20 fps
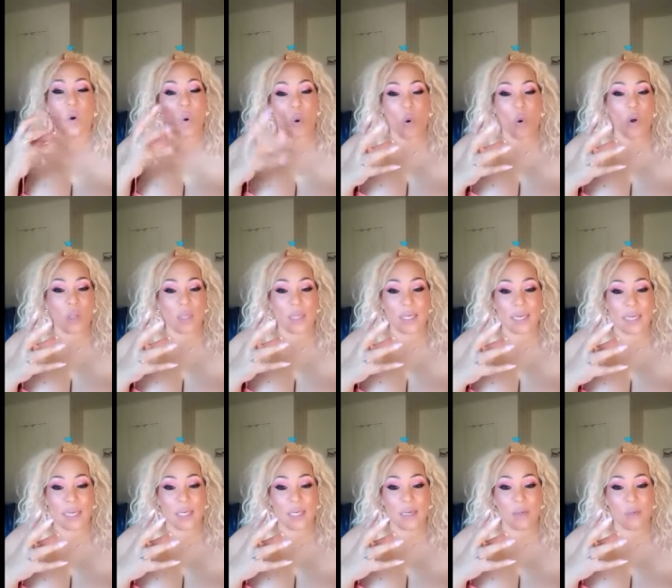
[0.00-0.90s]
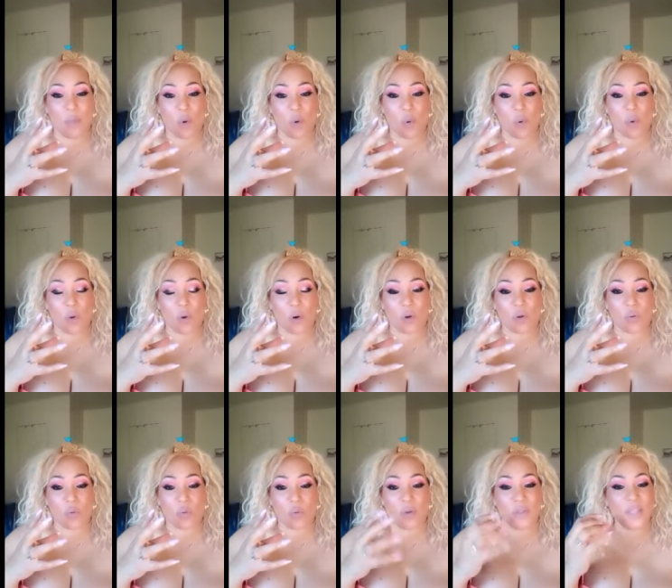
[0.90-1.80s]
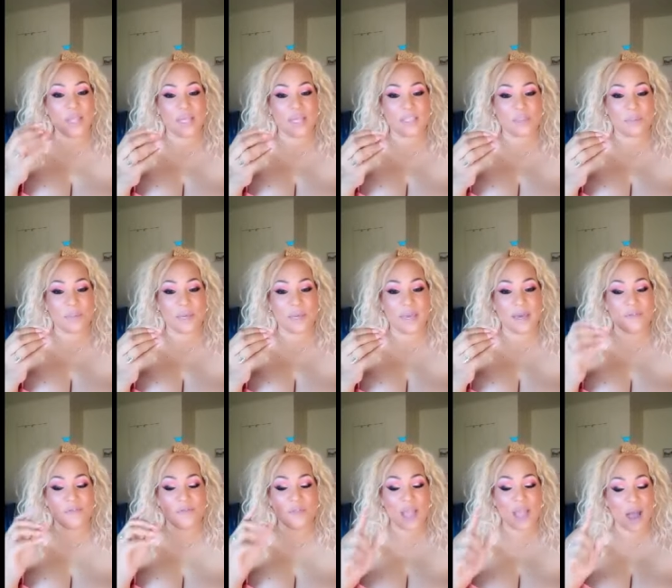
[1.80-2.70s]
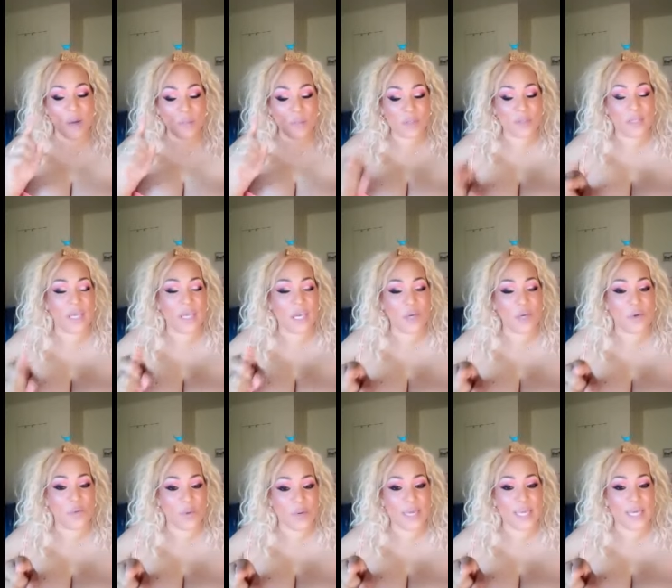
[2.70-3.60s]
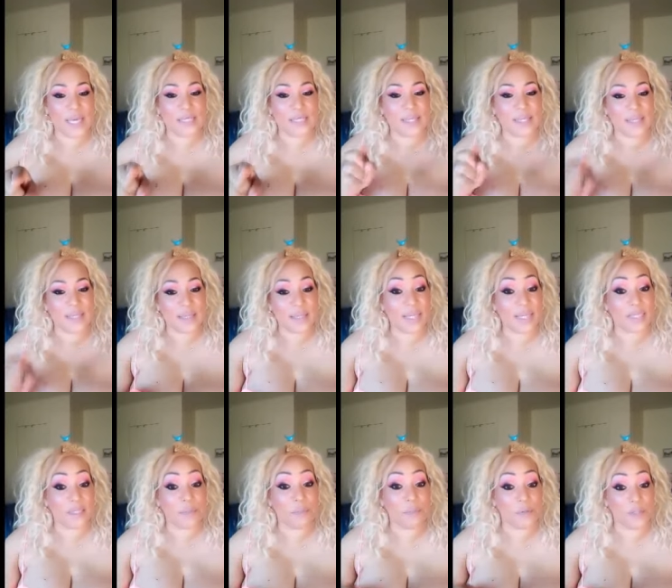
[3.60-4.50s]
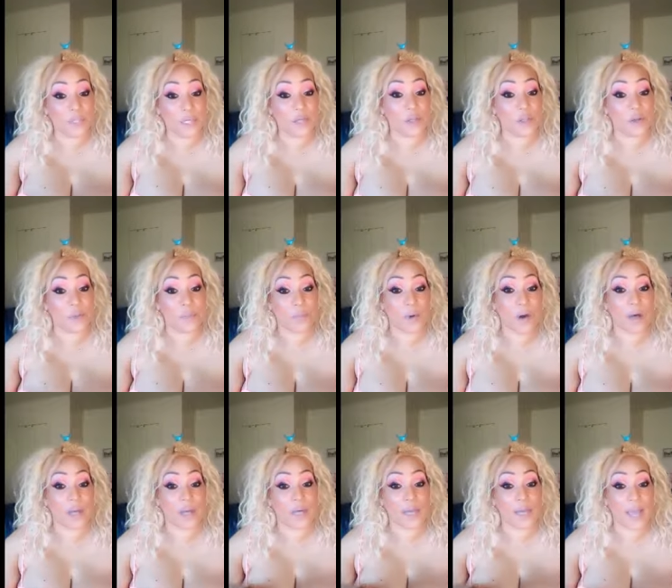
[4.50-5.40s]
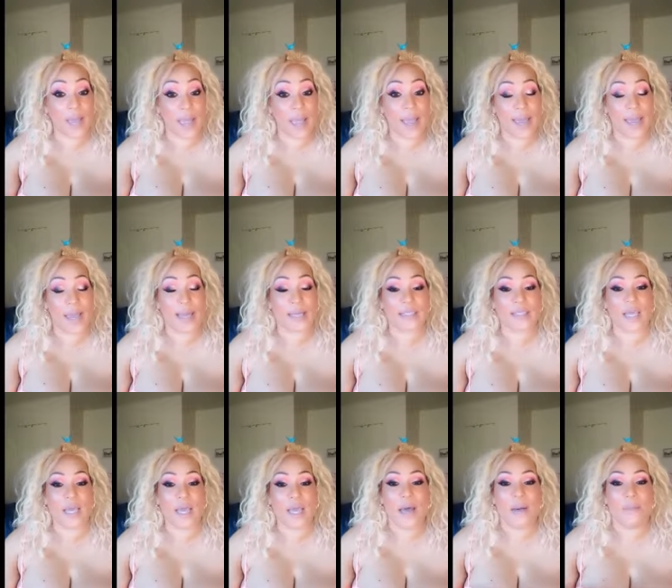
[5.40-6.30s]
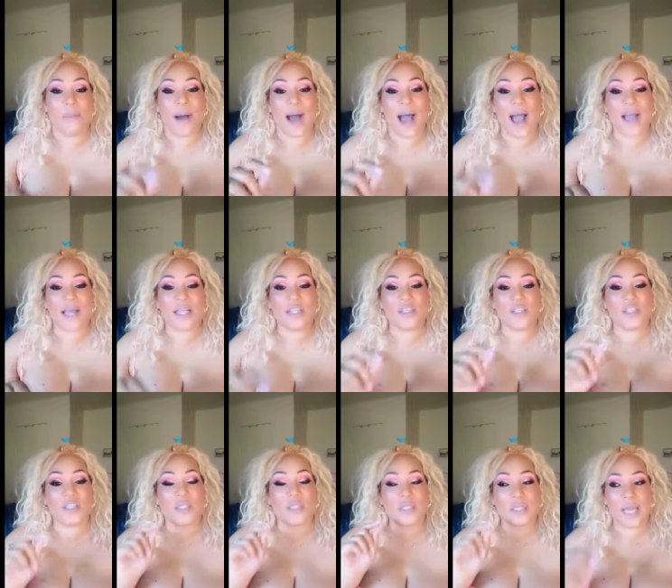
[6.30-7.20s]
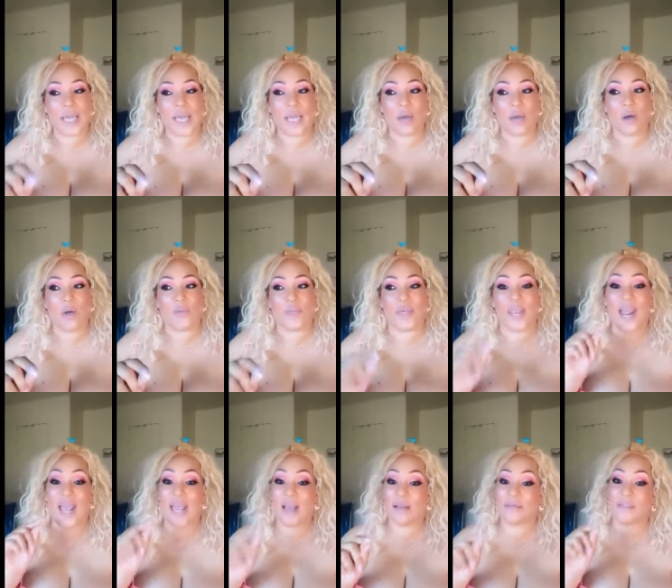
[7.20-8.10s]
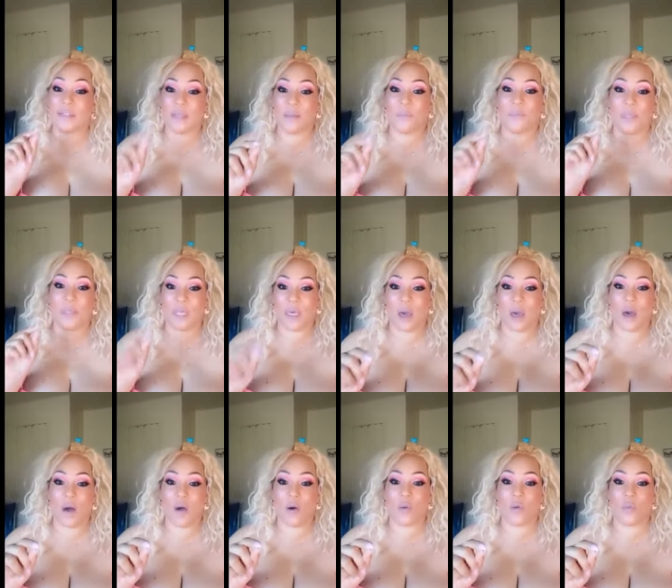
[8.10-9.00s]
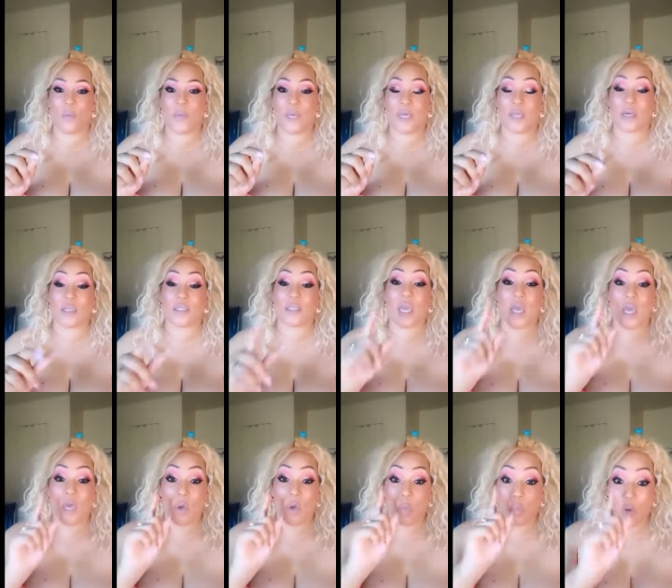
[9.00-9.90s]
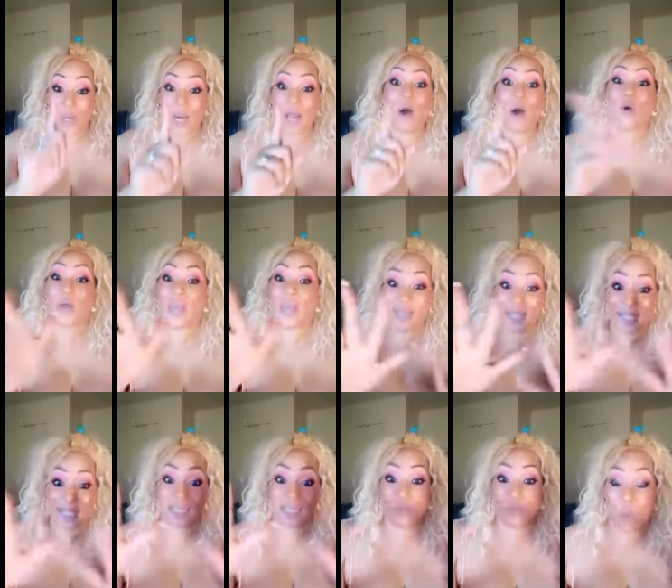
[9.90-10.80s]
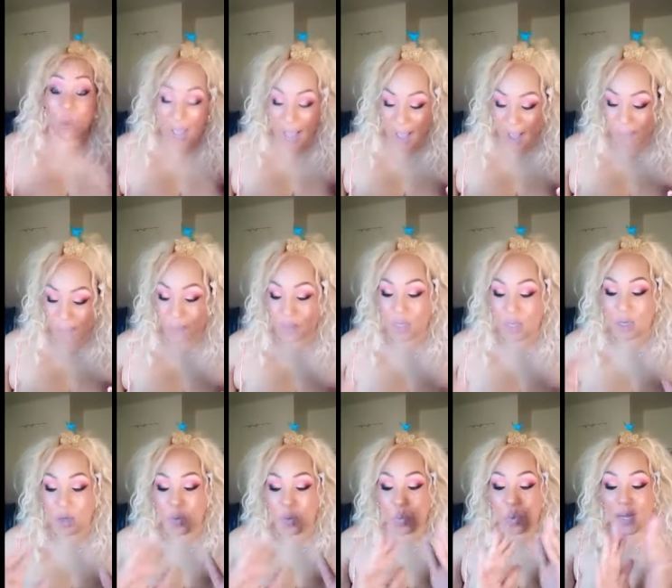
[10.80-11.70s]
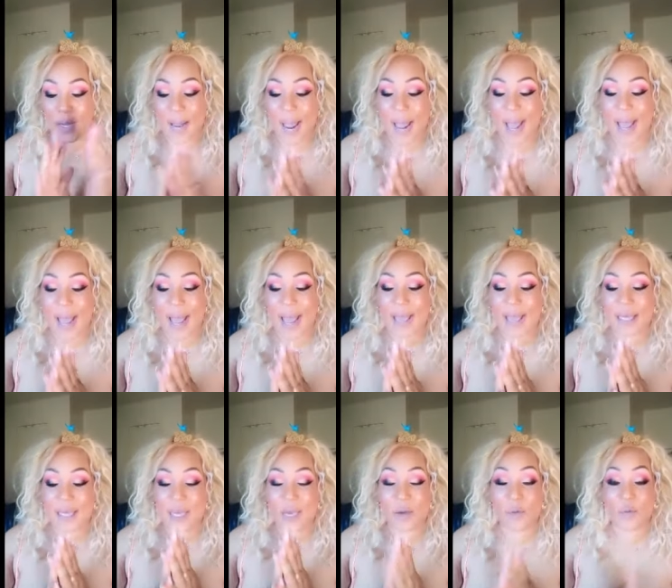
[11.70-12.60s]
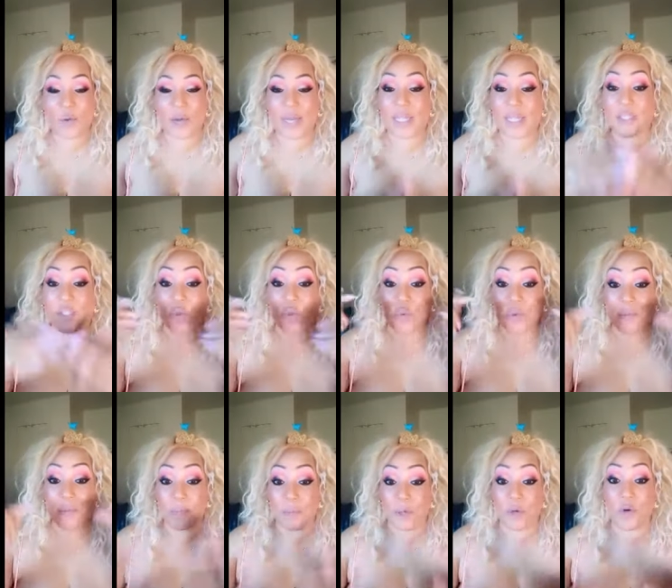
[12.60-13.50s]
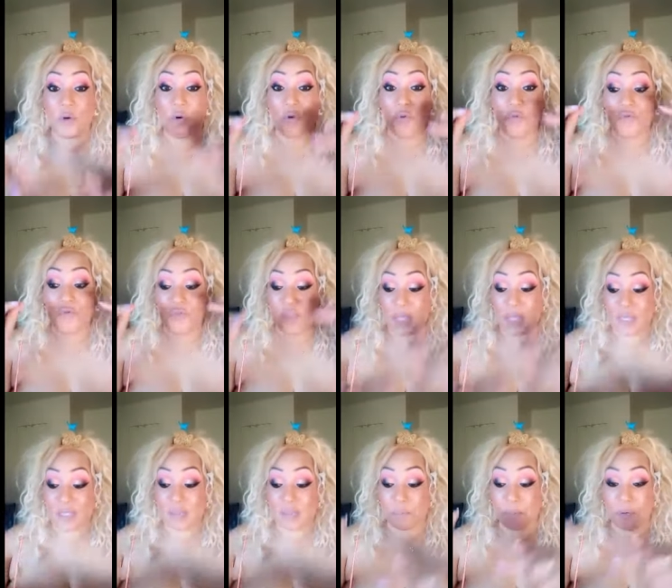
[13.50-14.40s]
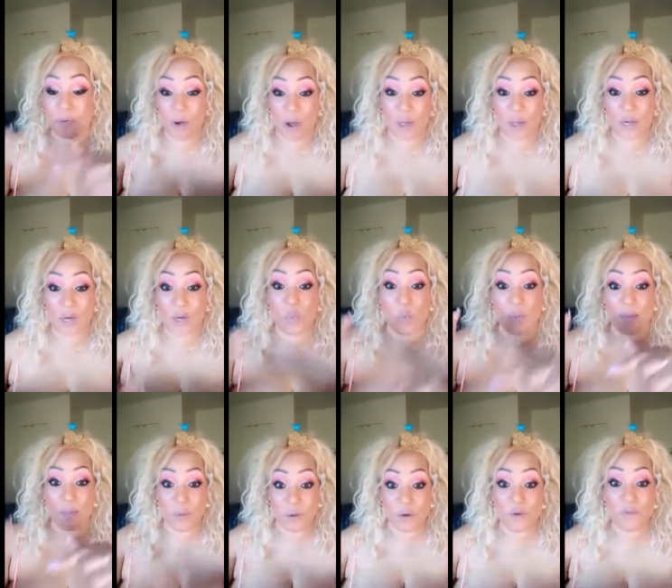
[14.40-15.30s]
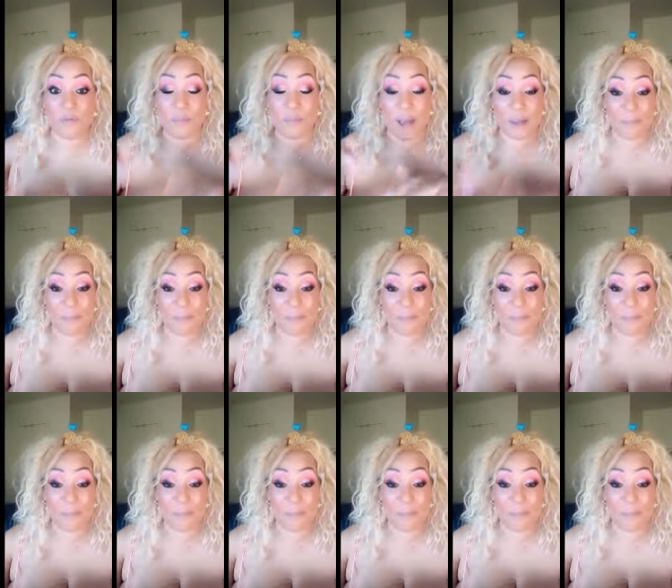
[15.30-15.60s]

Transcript: oily anymore with SPF, not with the ingredients that this particular product has, but I can just tell that I have something on because when, okay, this is why. When I get ready to remove this product, remove my